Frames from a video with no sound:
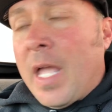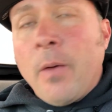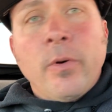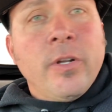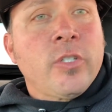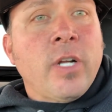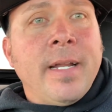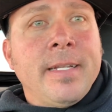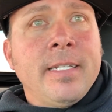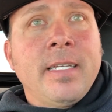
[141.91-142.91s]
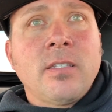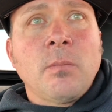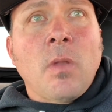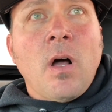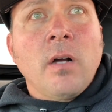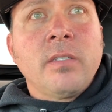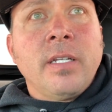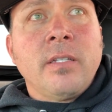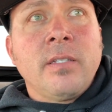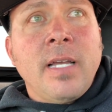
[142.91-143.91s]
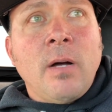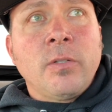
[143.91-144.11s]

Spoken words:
And we're just trying to get some logs in to see how